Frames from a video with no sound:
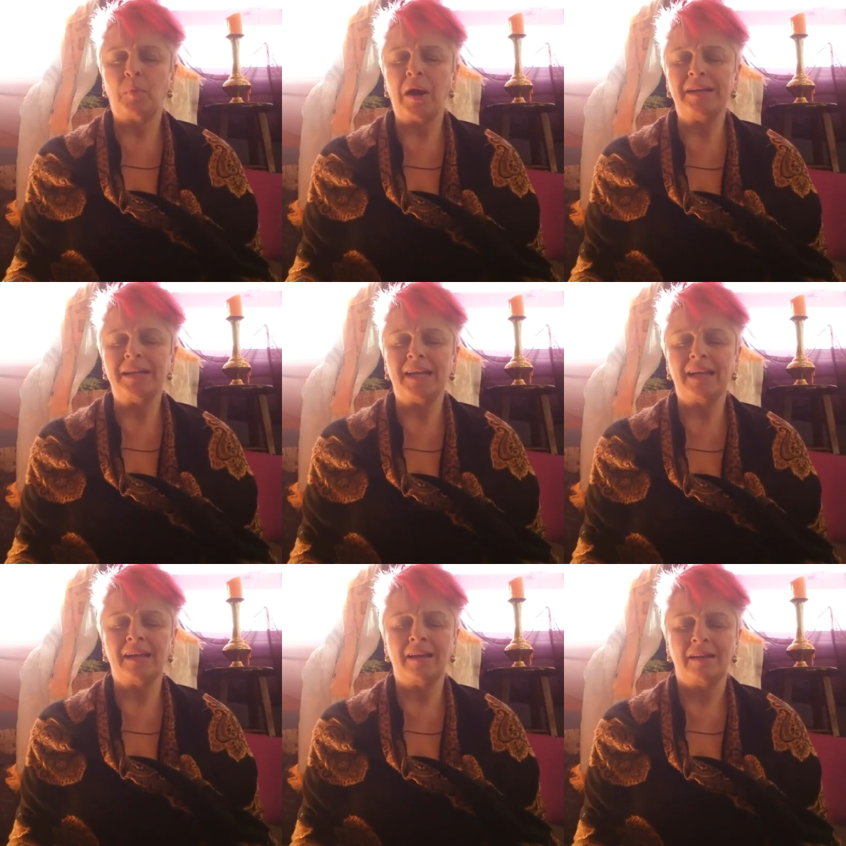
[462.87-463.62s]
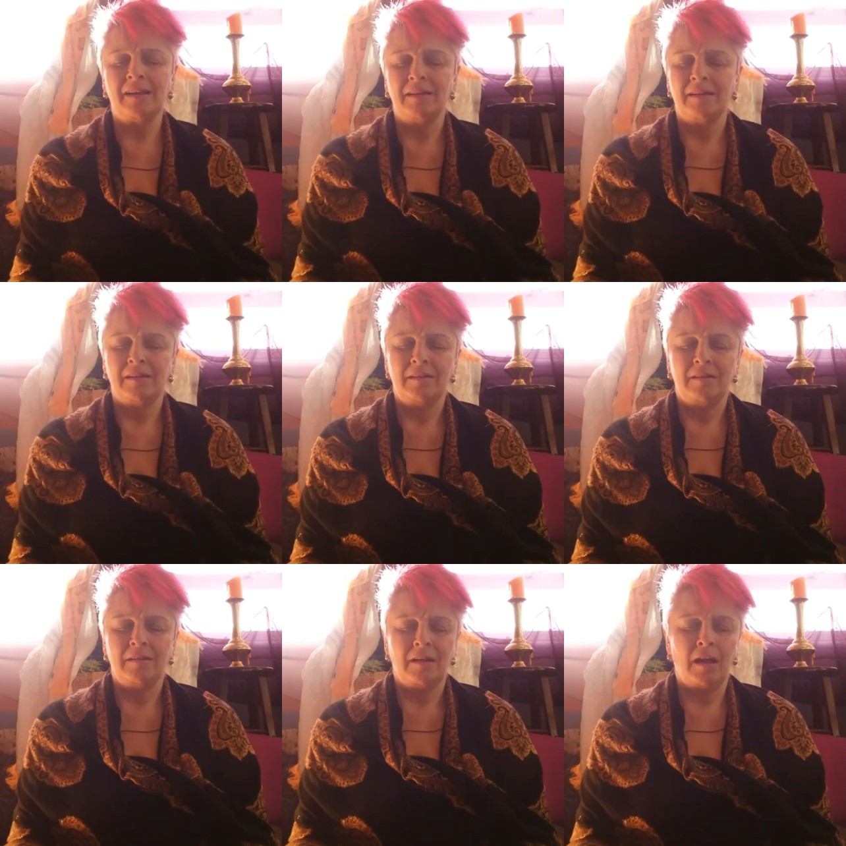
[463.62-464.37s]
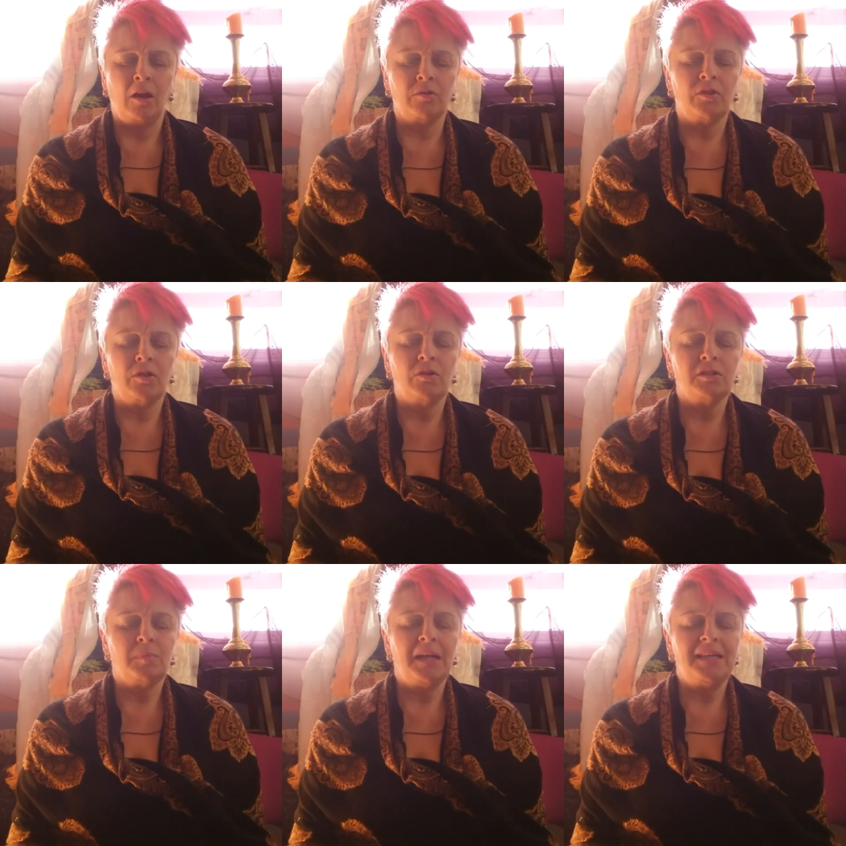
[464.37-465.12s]
spreading along
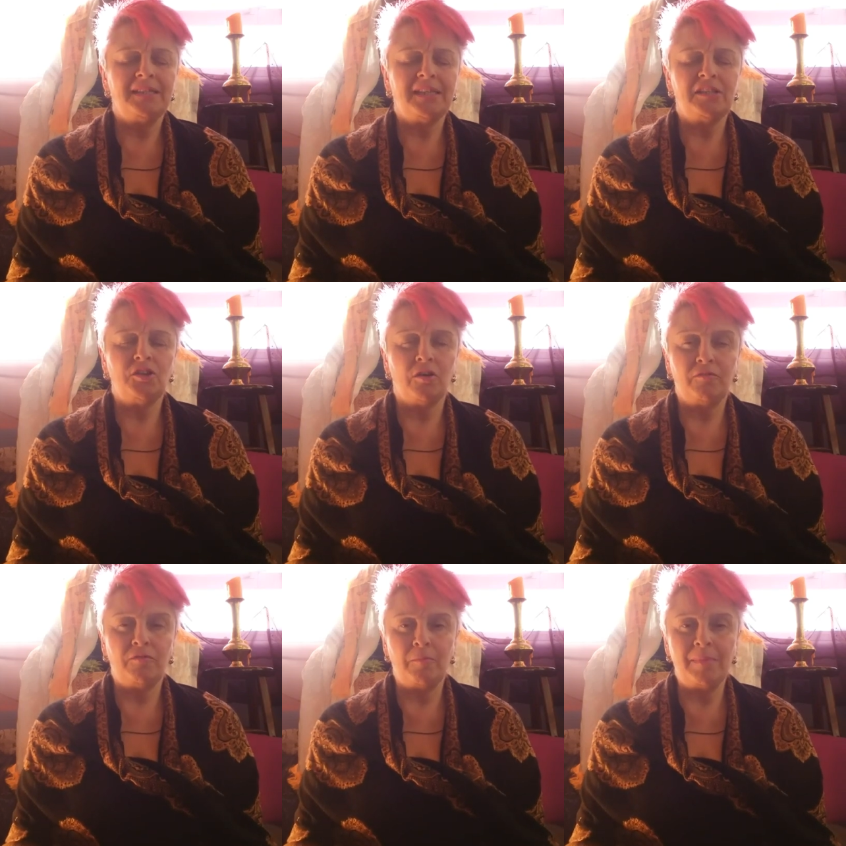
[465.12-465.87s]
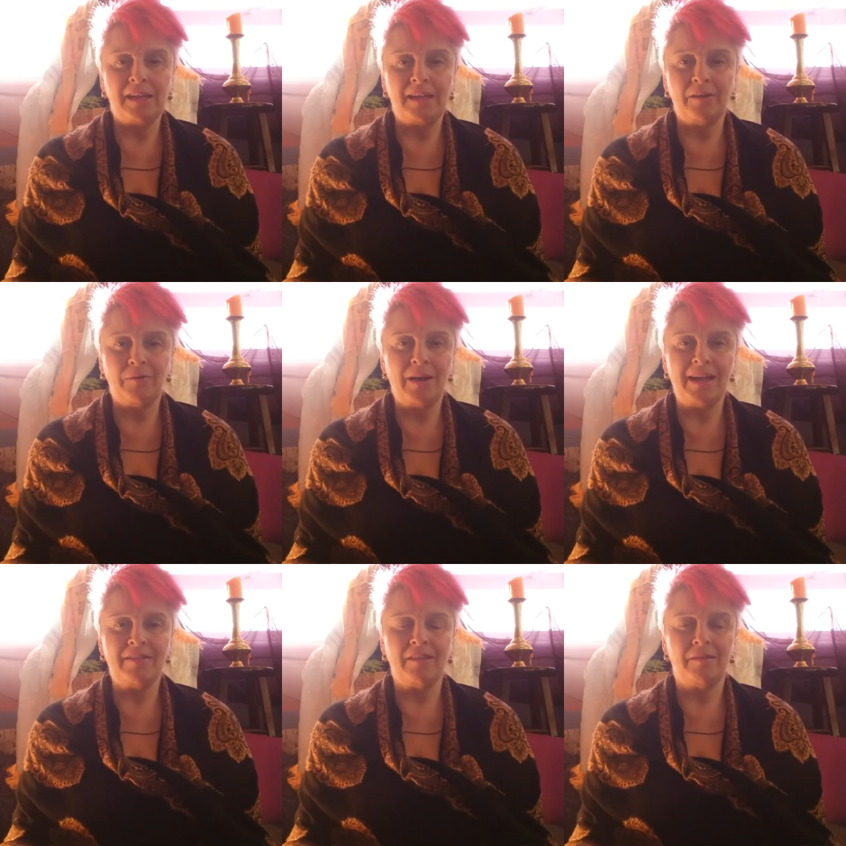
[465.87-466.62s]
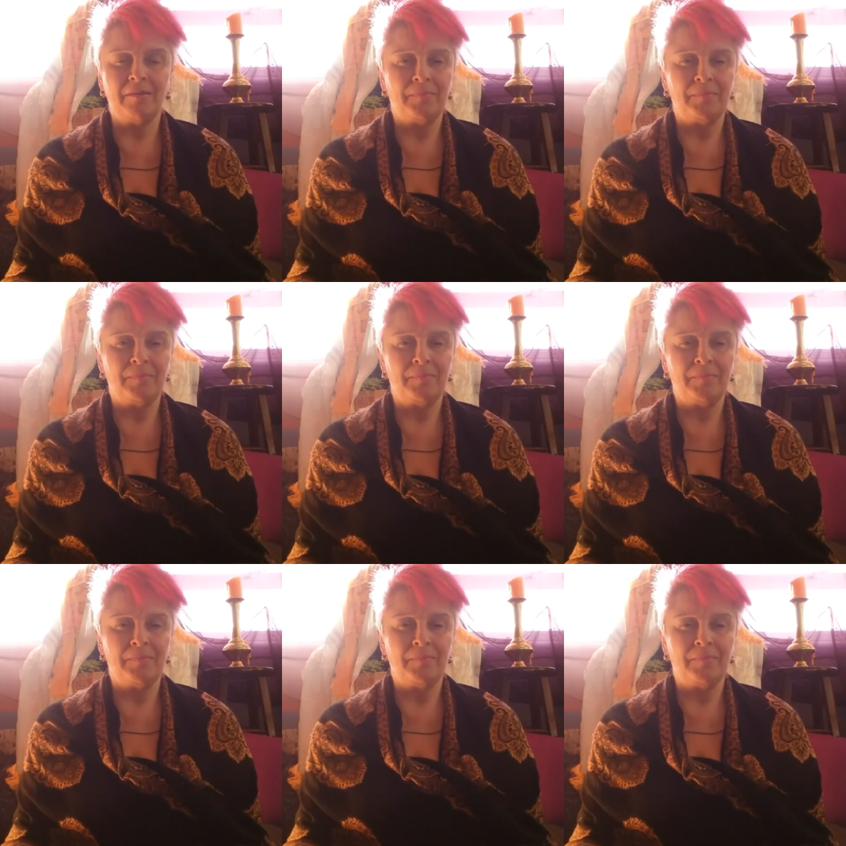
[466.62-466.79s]
those places you're familiar with,